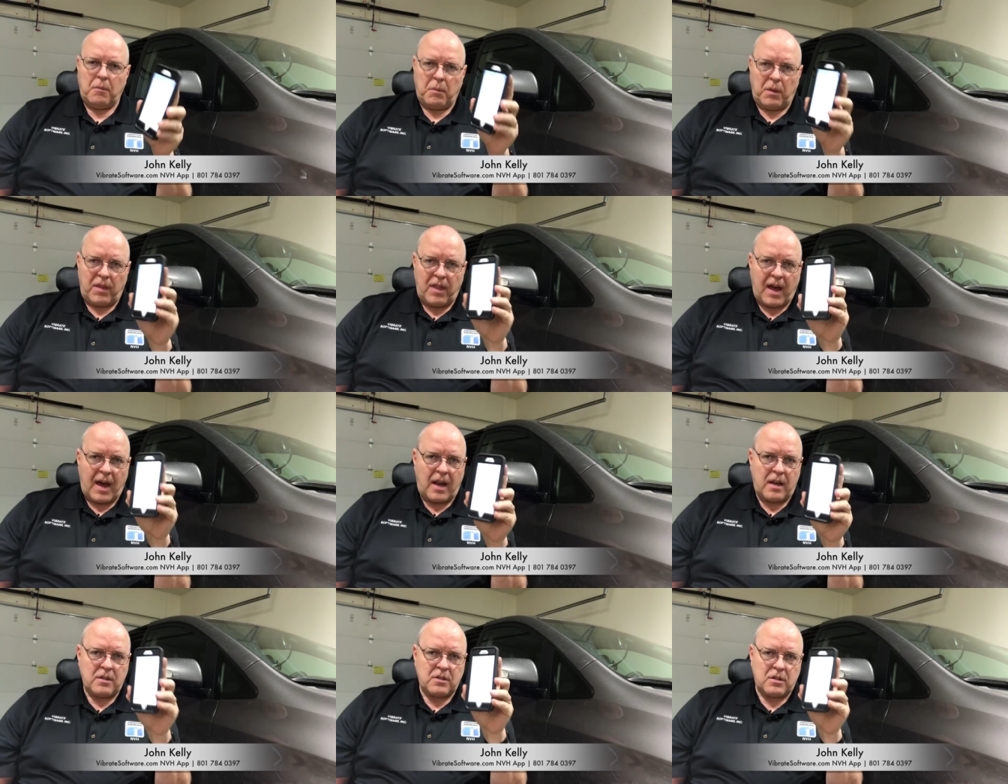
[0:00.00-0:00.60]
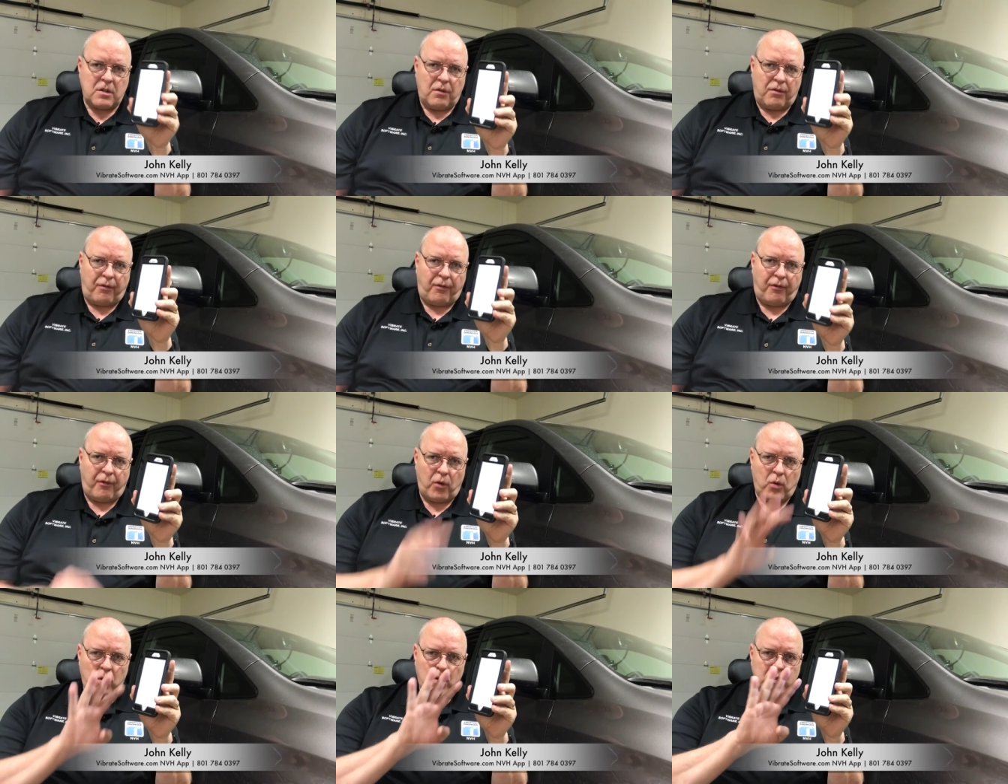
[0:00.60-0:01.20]
But that is the
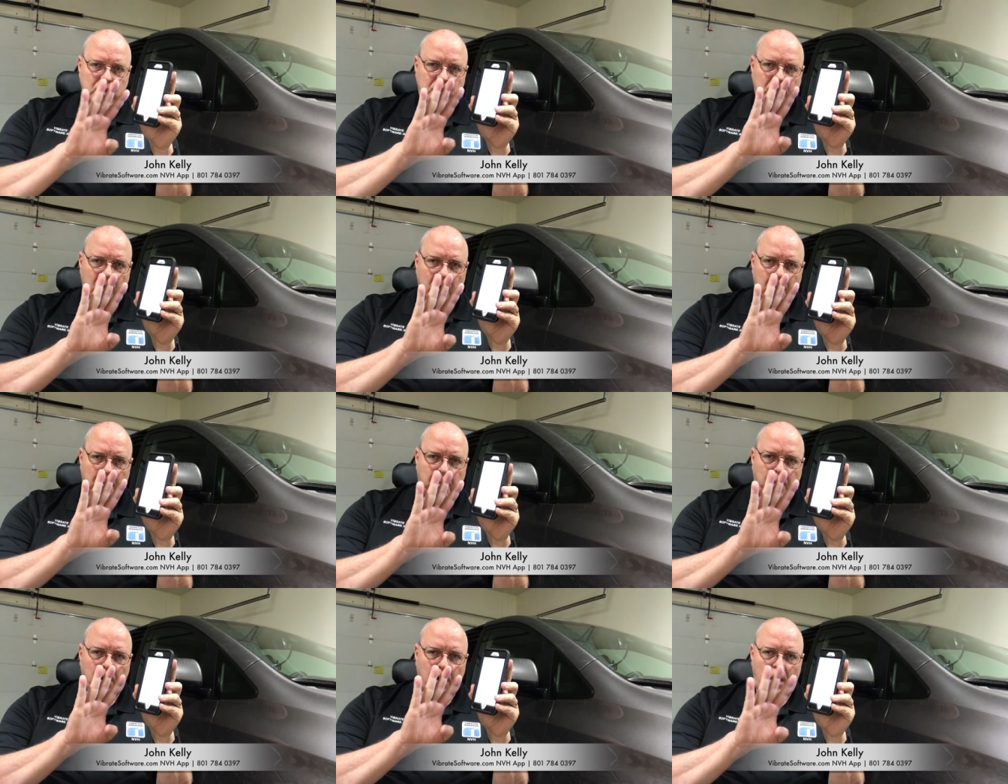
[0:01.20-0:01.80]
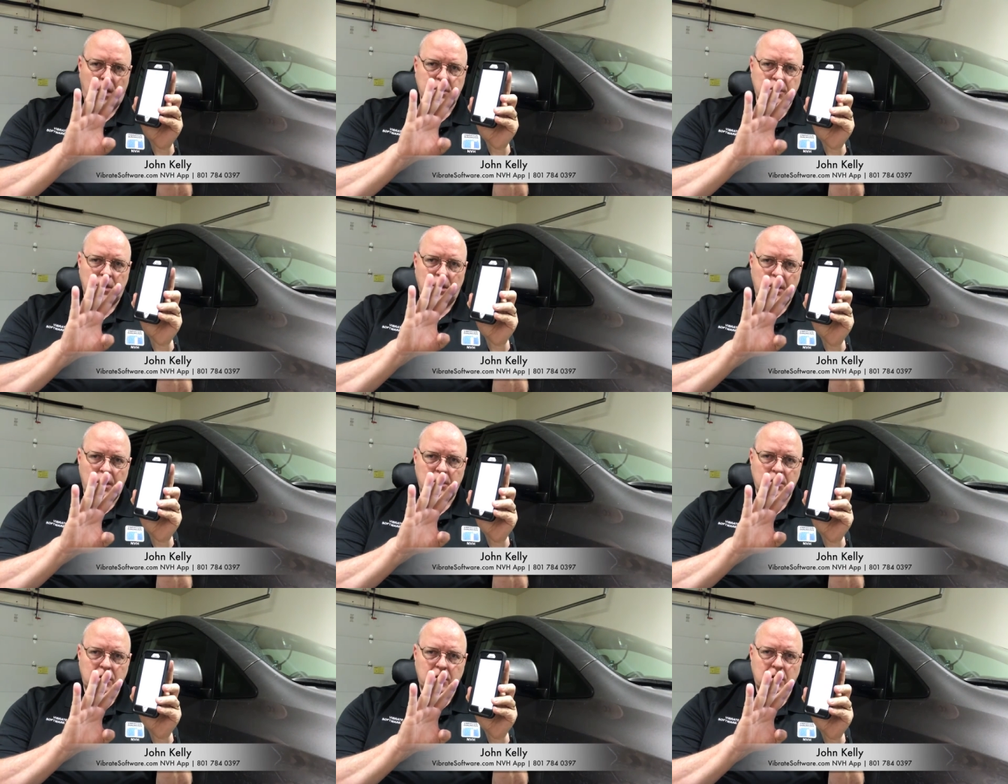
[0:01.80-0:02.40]
four-step
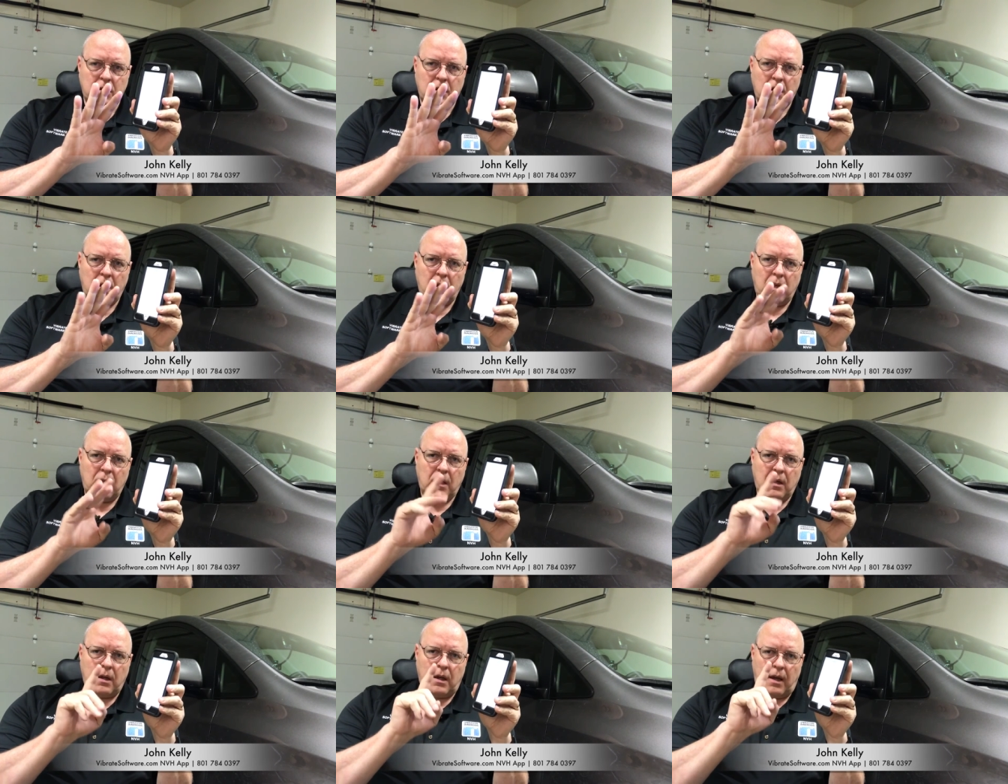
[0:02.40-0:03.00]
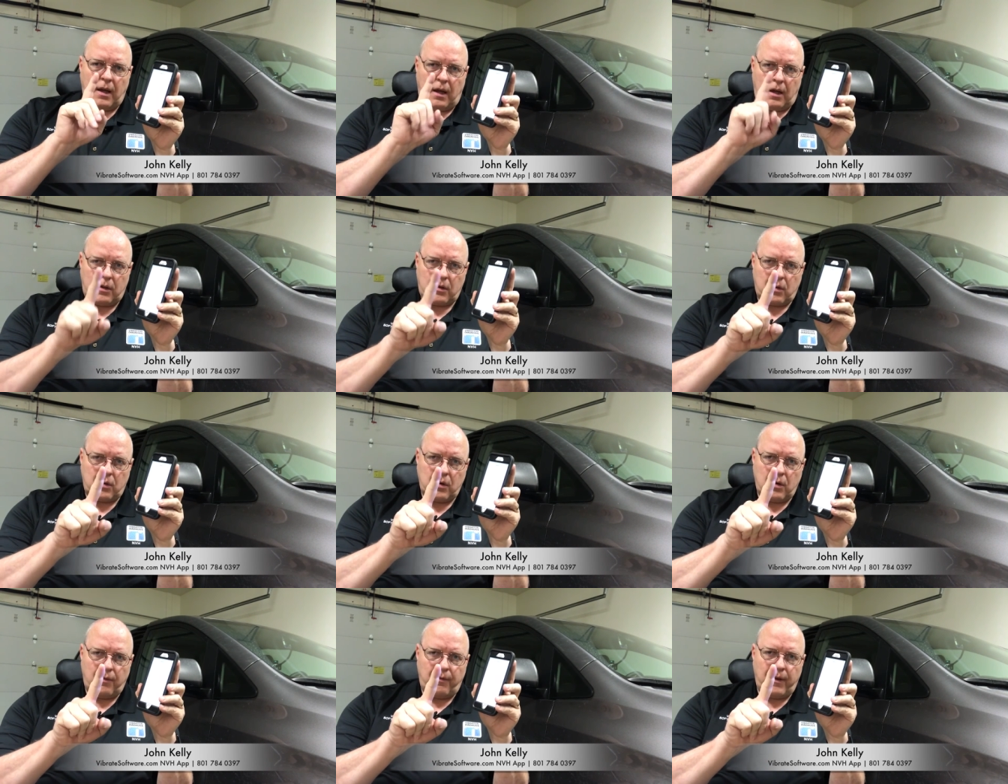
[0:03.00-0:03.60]
process.
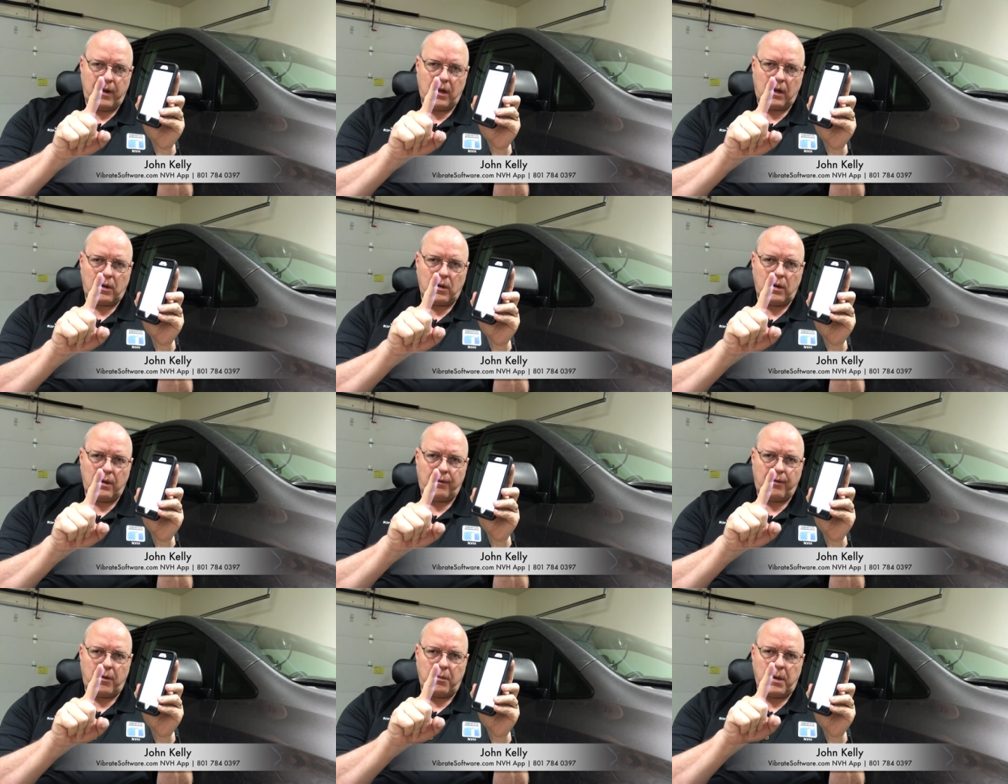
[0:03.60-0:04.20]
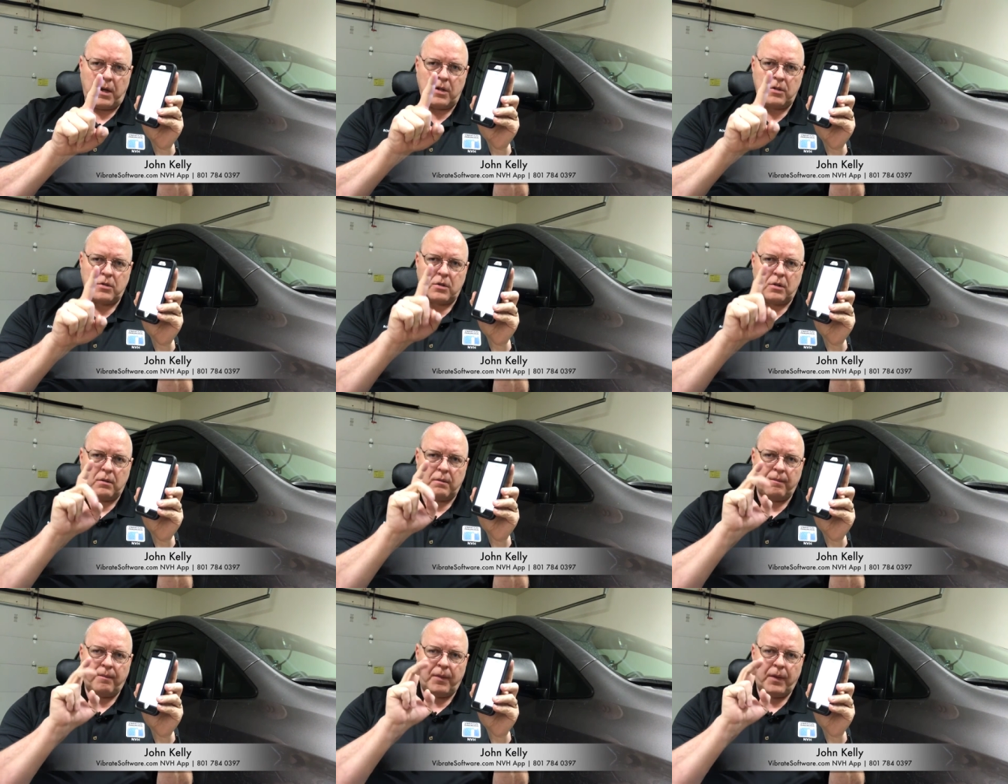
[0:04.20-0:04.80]
Enter your vehicle
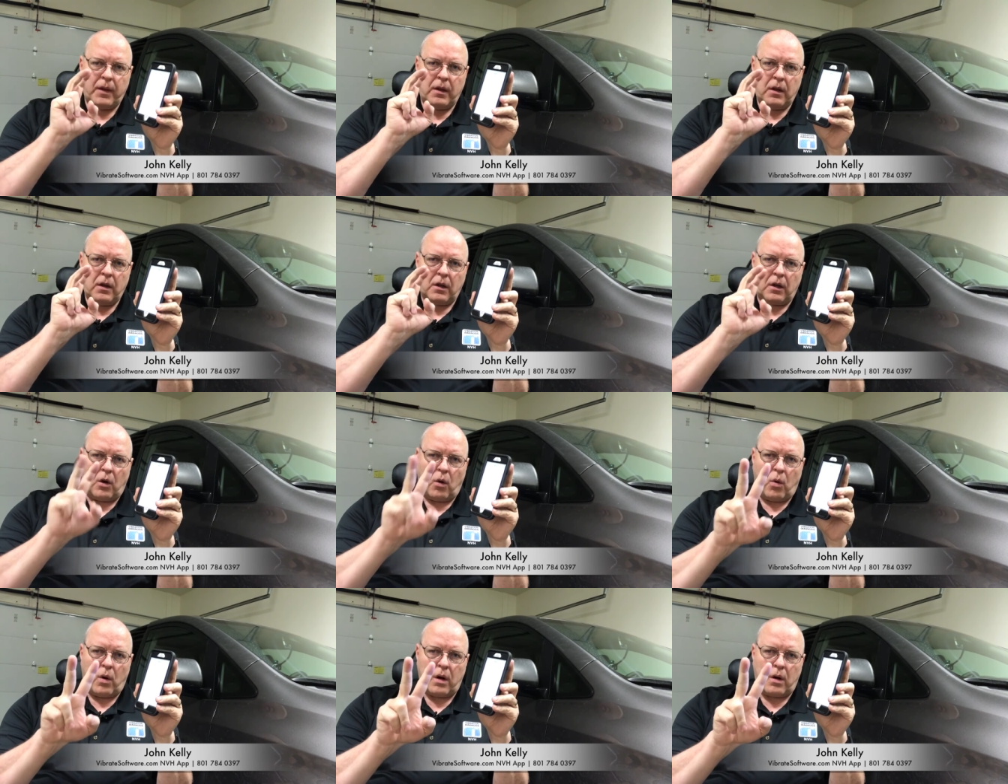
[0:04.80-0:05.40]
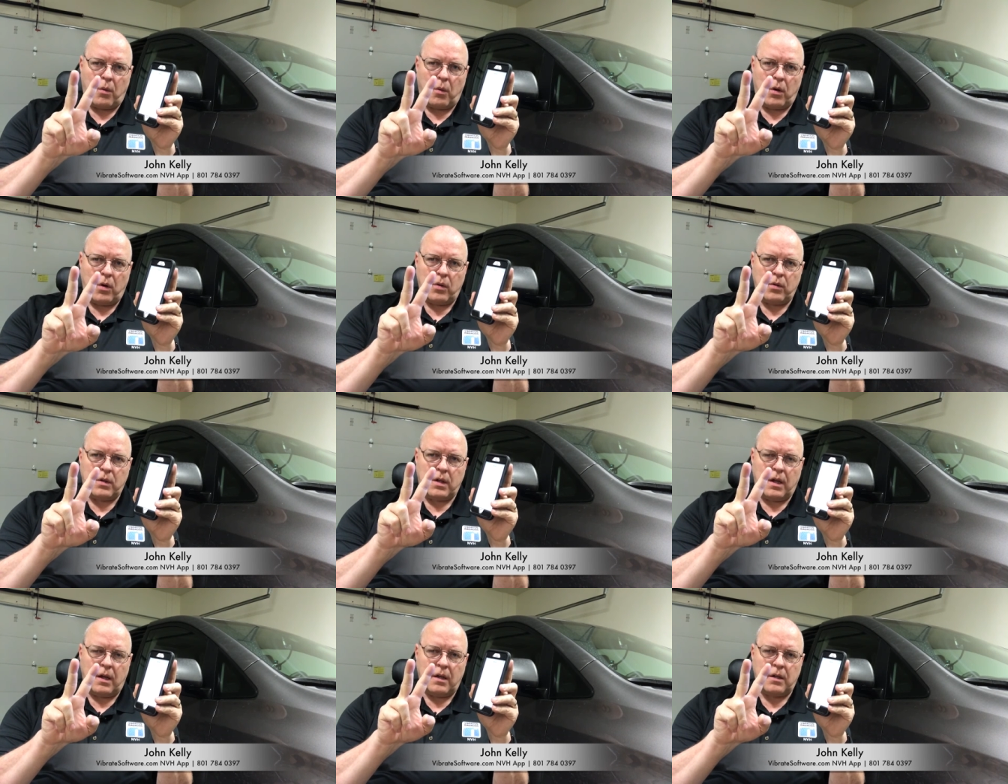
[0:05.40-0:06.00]
information, go on a
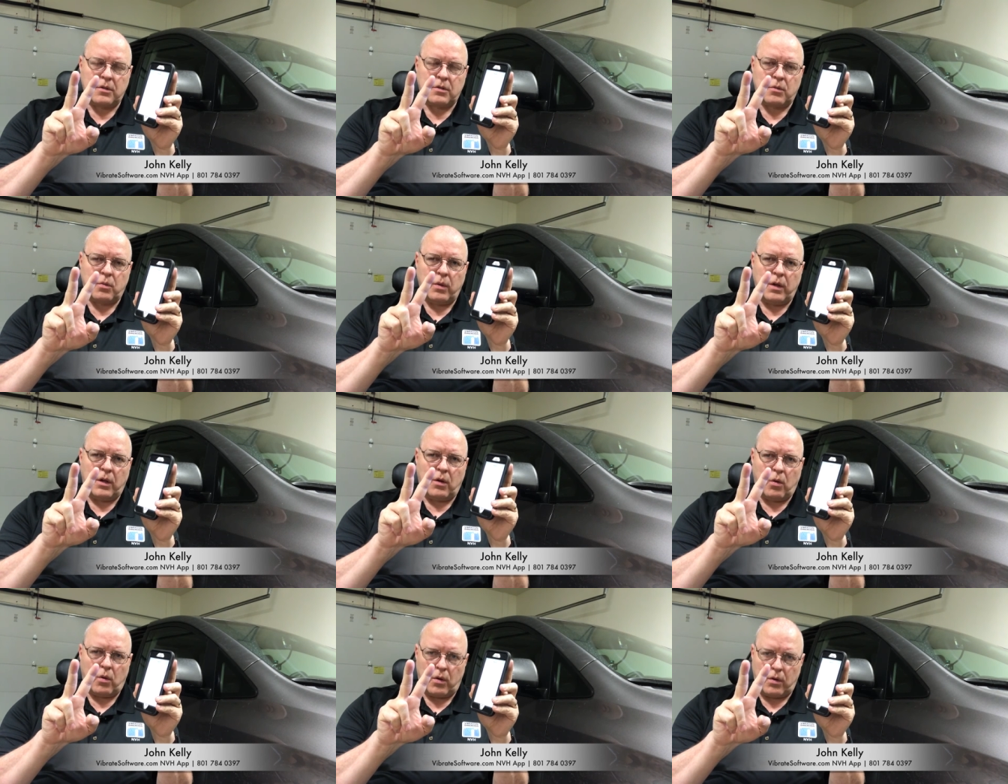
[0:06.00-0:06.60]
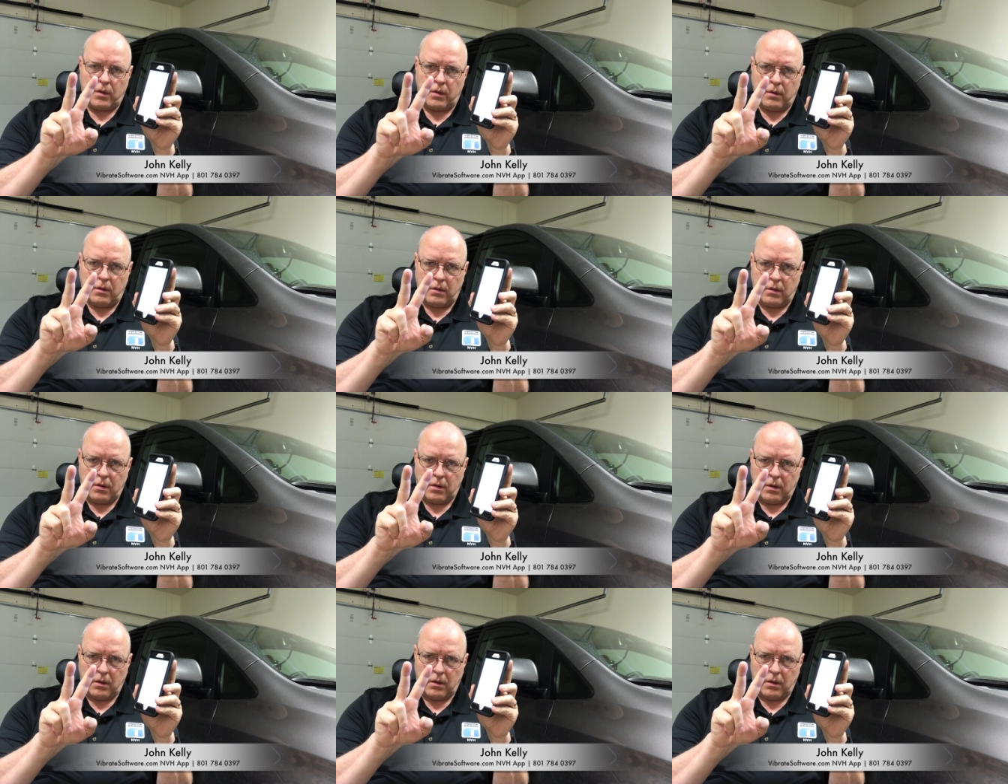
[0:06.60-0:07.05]
road test, record the